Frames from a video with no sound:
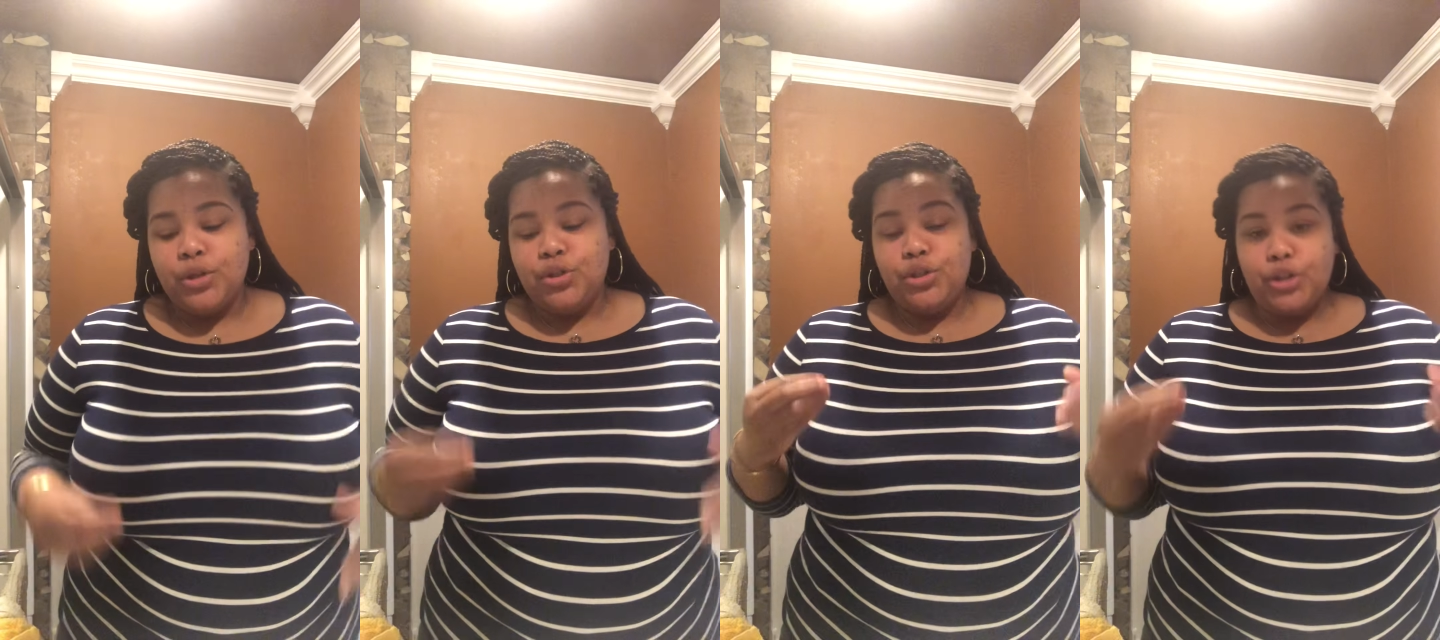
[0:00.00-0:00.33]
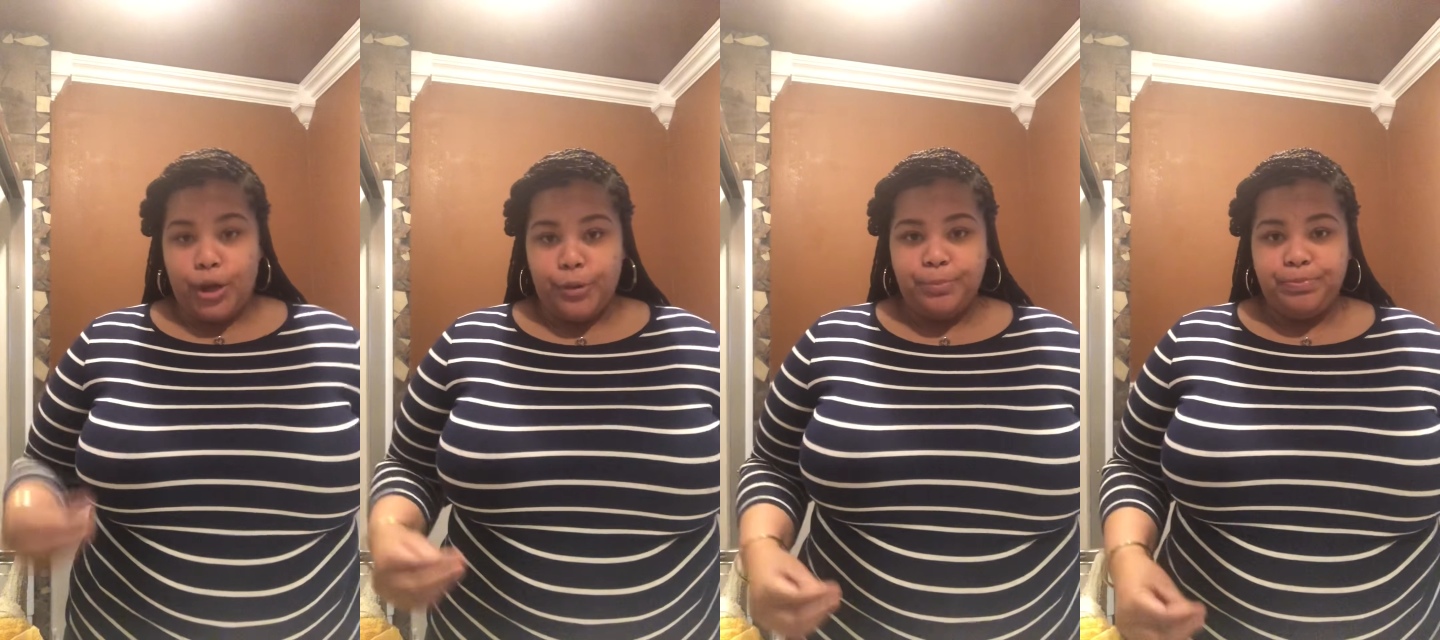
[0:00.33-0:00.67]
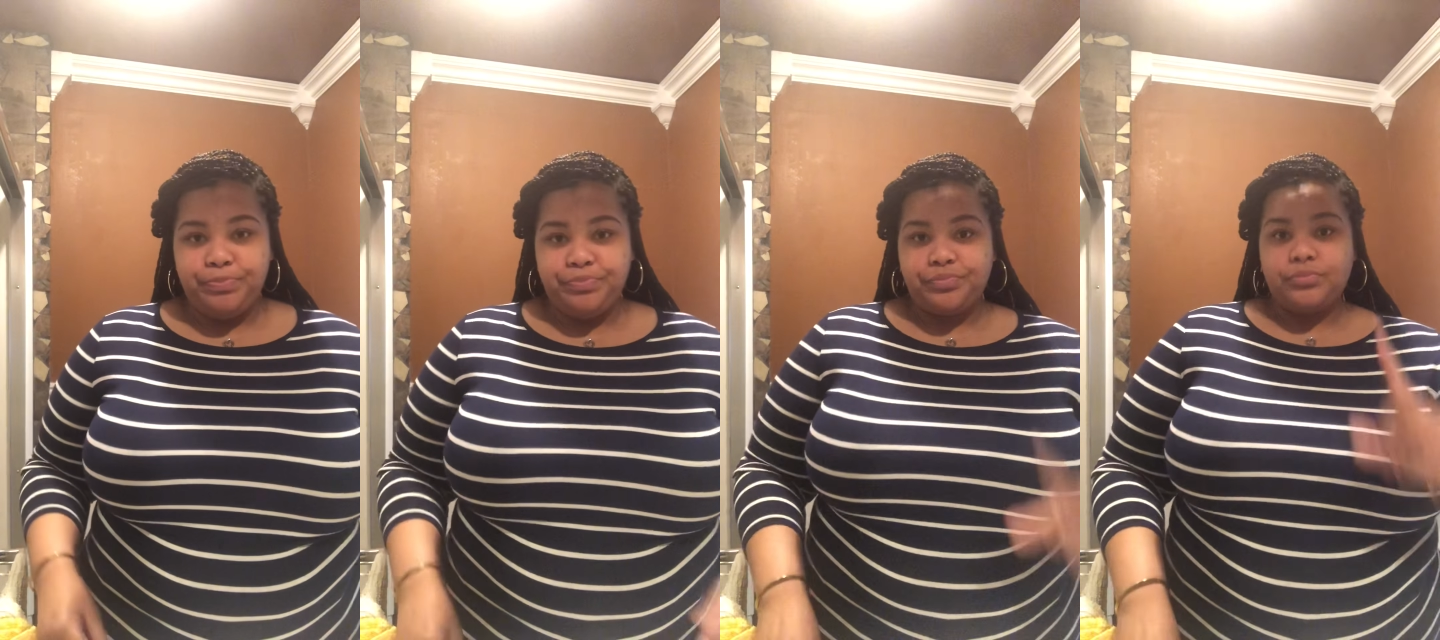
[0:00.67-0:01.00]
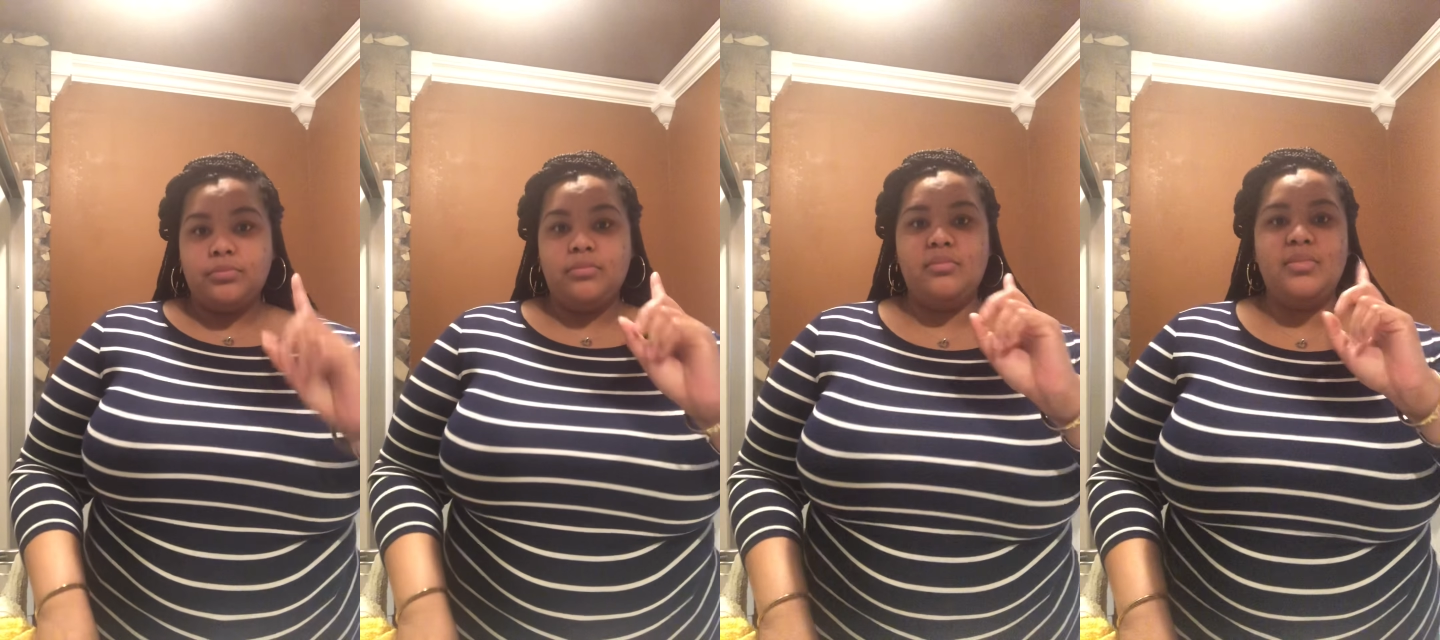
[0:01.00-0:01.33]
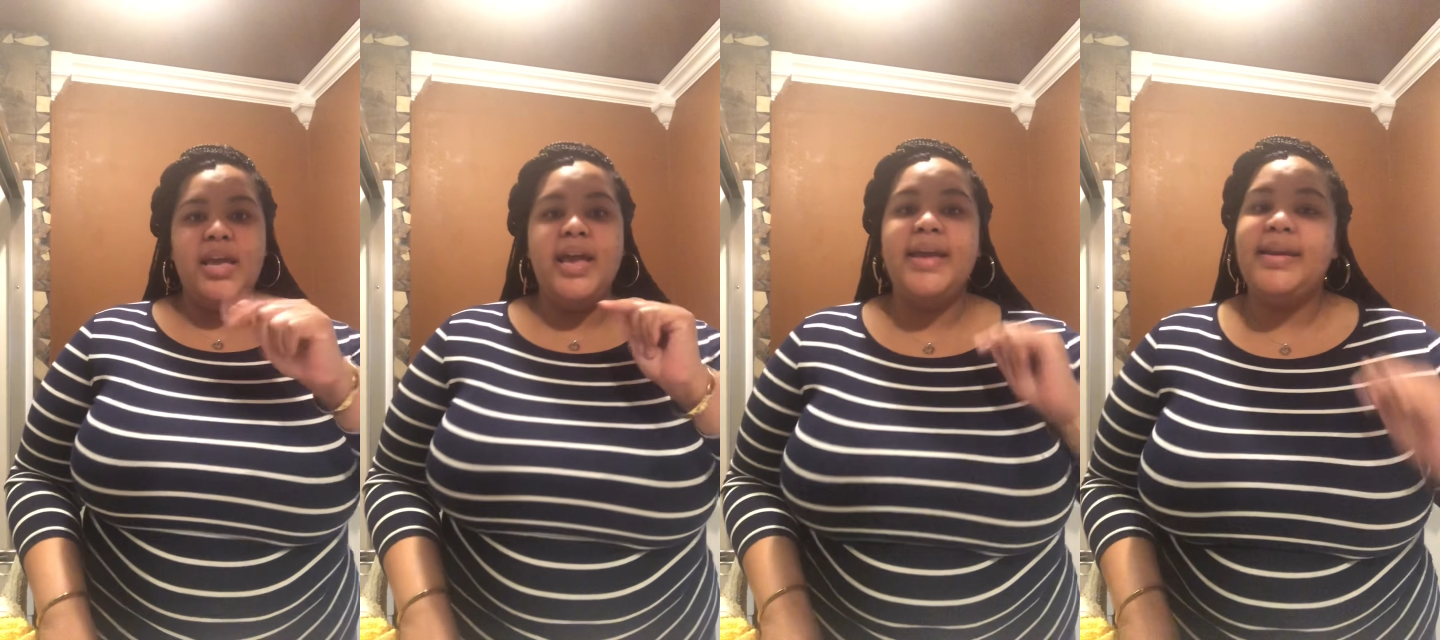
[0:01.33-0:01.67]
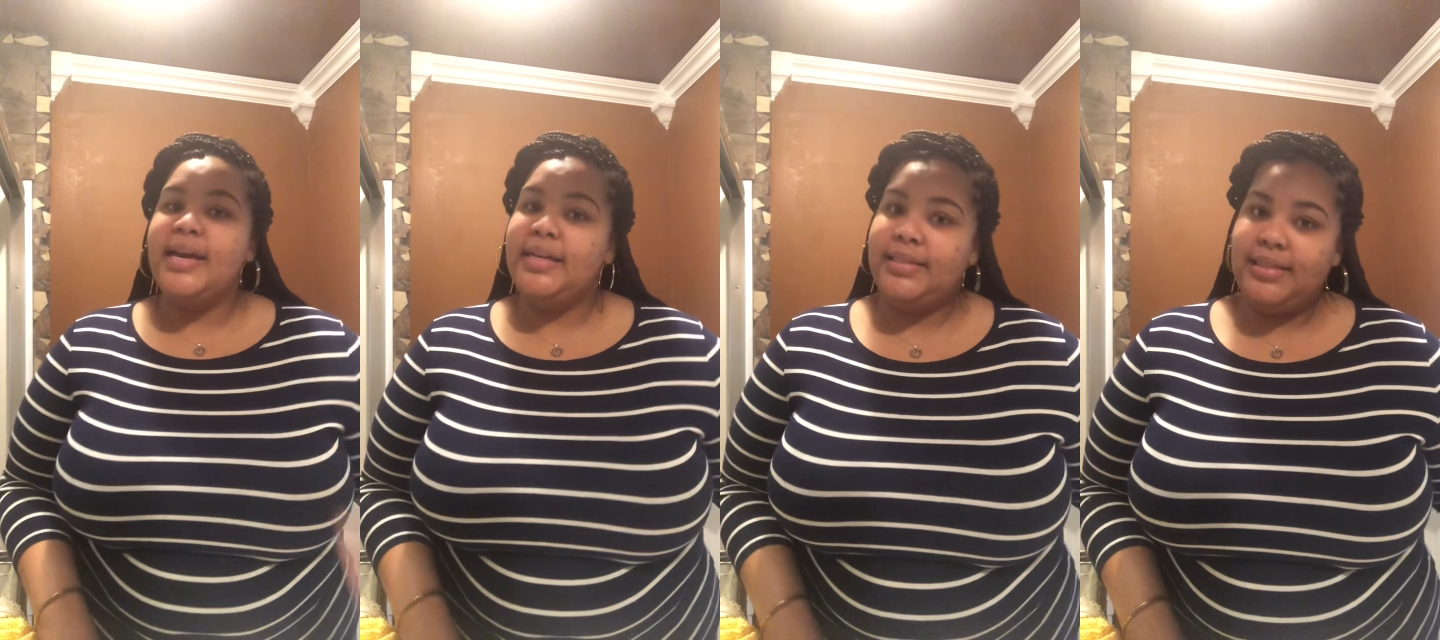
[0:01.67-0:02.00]
So, at
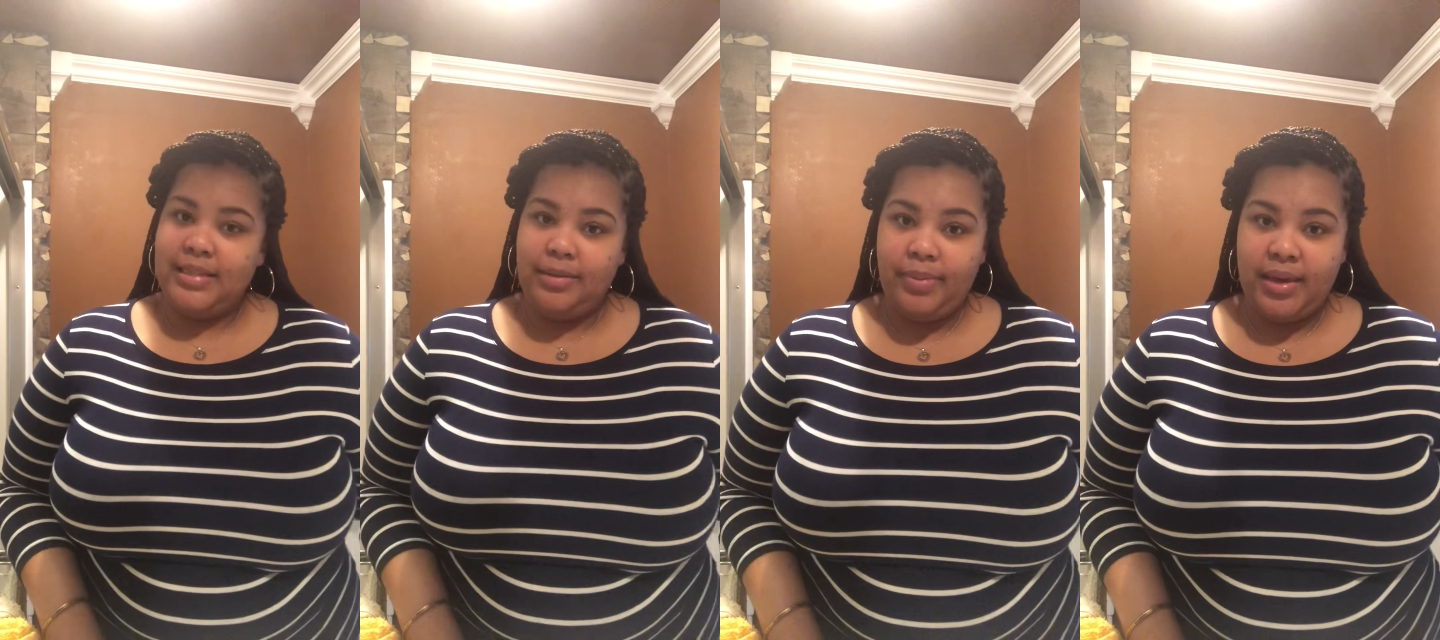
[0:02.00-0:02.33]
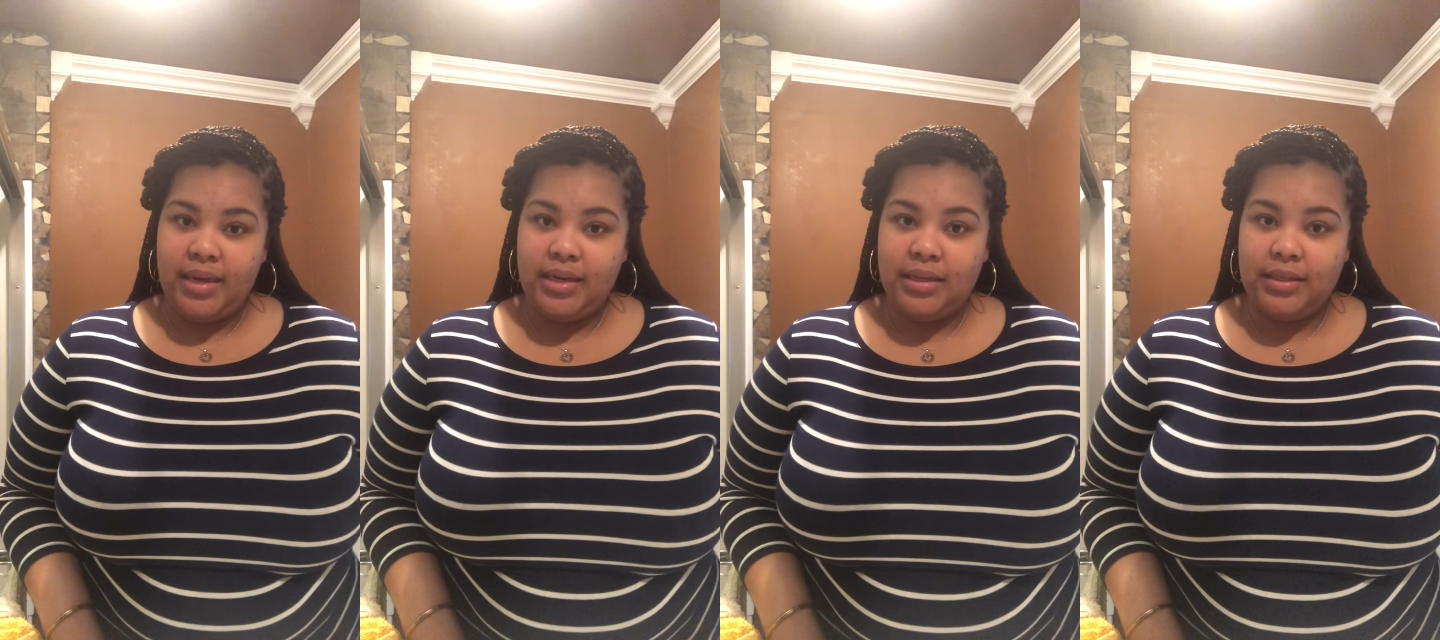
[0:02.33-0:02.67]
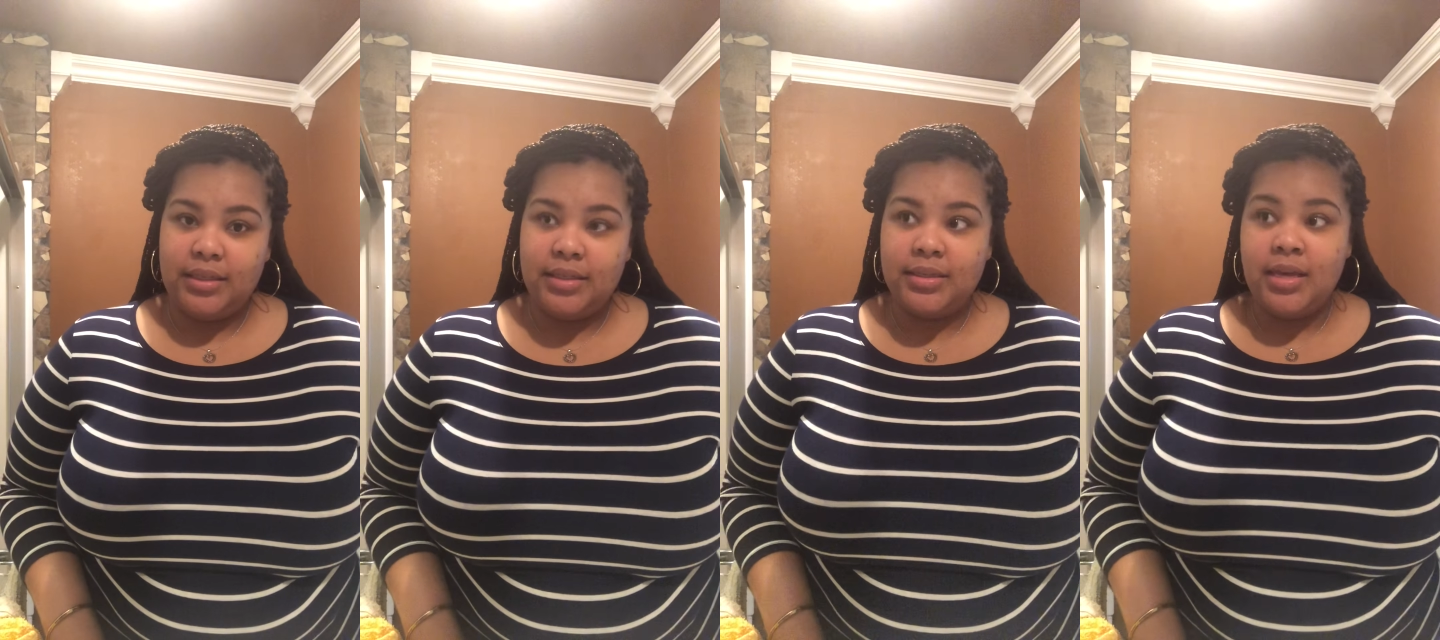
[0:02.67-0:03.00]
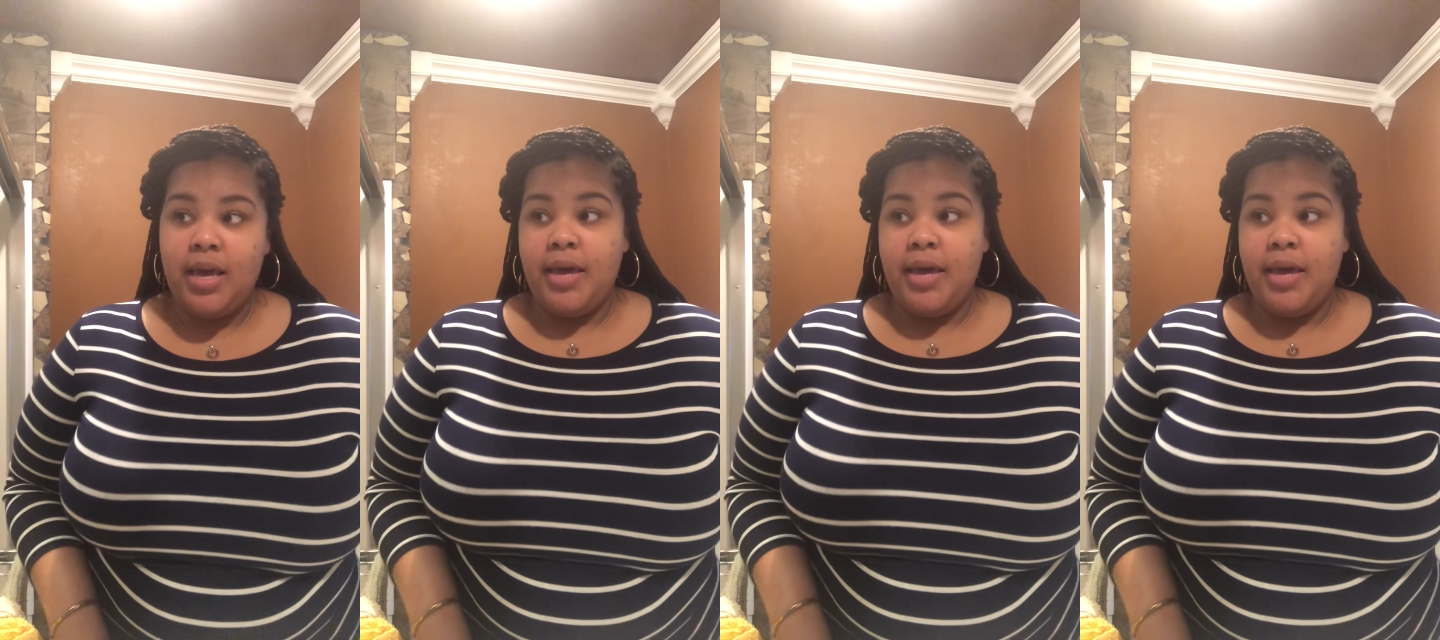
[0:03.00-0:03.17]
night, sleep pantyless.